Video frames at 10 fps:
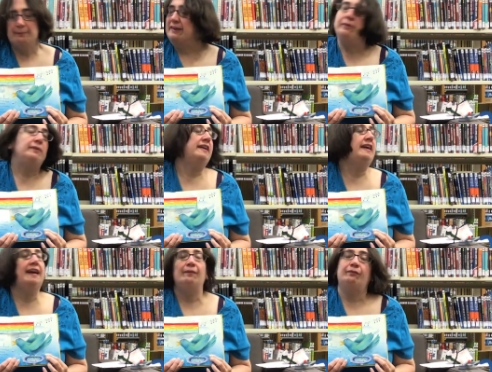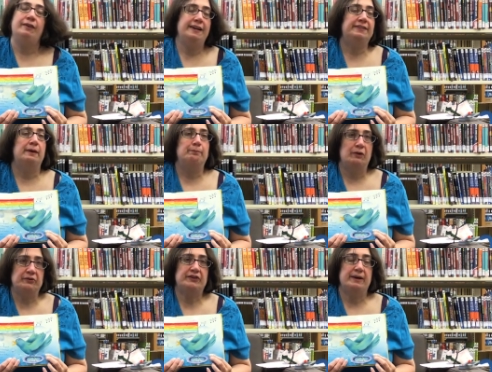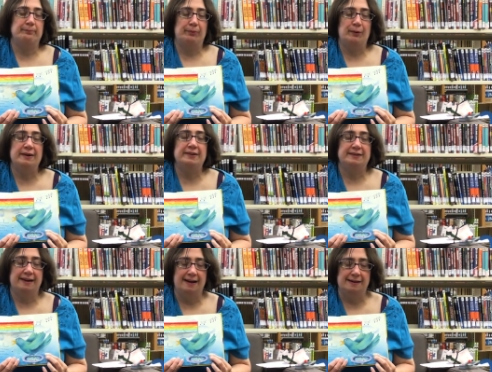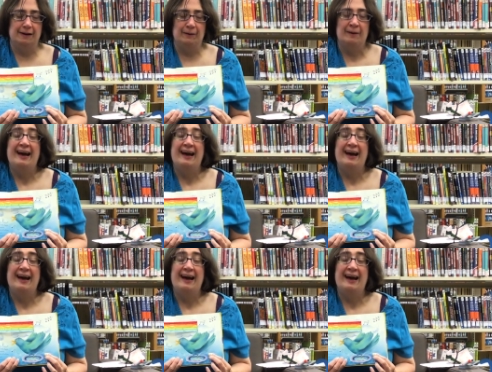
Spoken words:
but you can't forget the most important color.